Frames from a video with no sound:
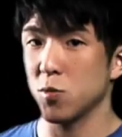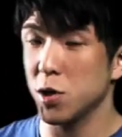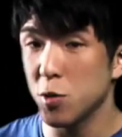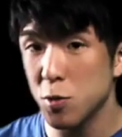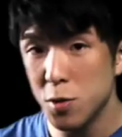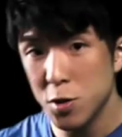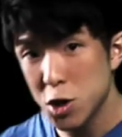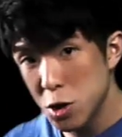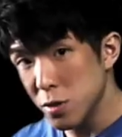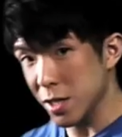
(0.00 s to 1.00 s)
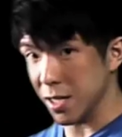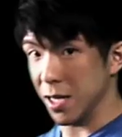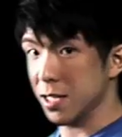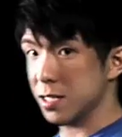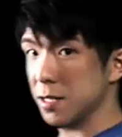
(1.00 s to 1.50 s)
When you shoot the
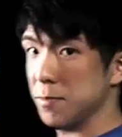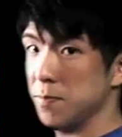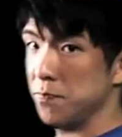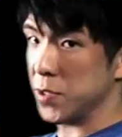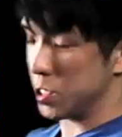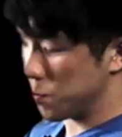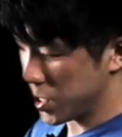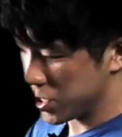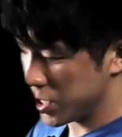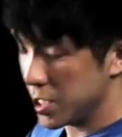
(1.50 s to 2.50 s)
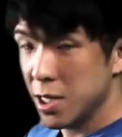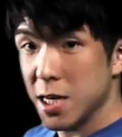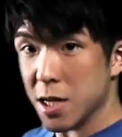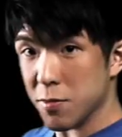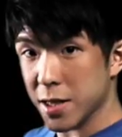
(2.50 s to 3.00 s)
cuts, it's pressure
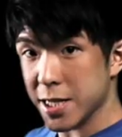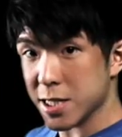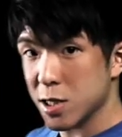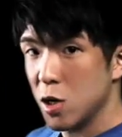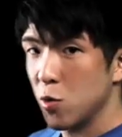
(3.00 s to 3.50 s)
and release.